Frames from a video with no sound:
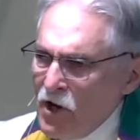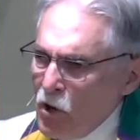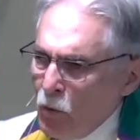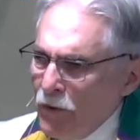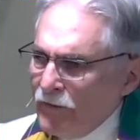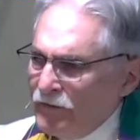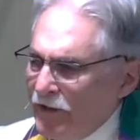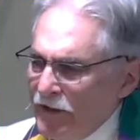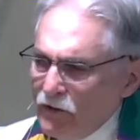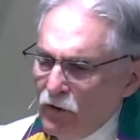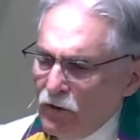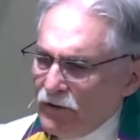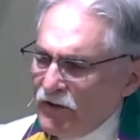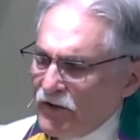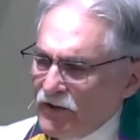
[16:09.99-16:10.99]
we've done
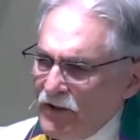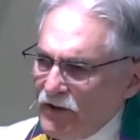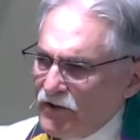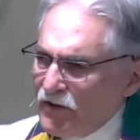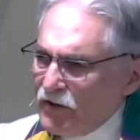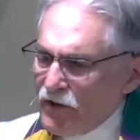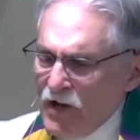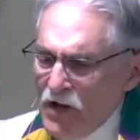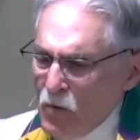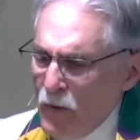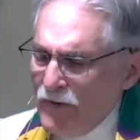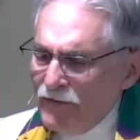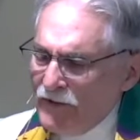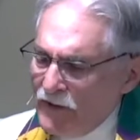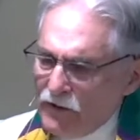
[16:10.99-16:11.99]
all these things, and
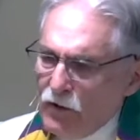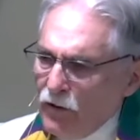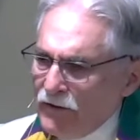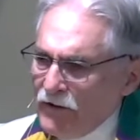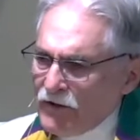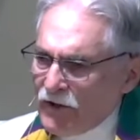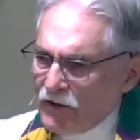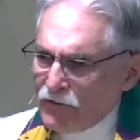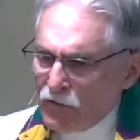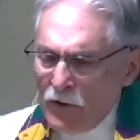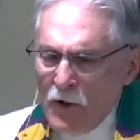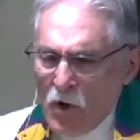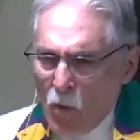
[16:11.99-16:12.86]
we've done all these things for them.